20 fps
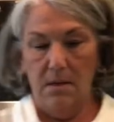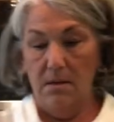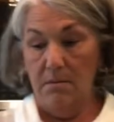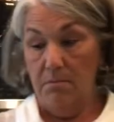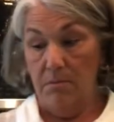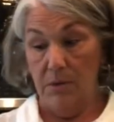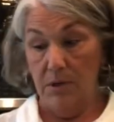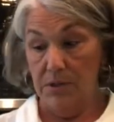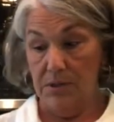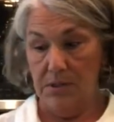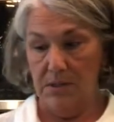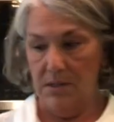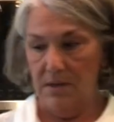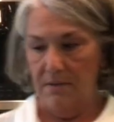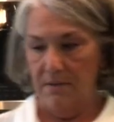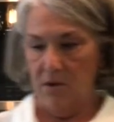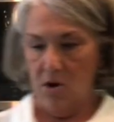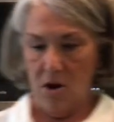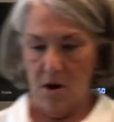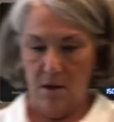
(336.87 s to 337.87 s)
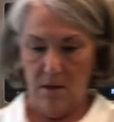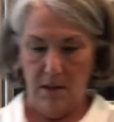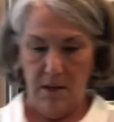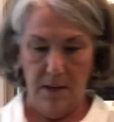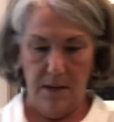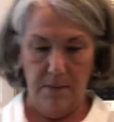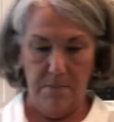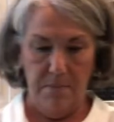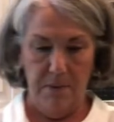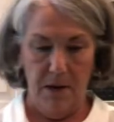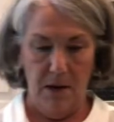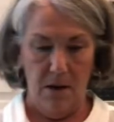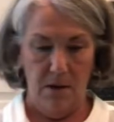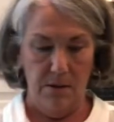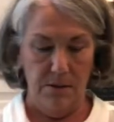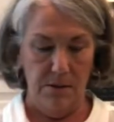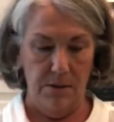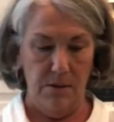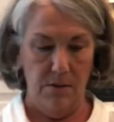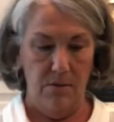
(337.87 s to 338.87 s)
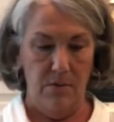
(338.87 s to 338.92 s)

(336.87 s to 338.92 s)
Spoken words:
mostly of garlic, but also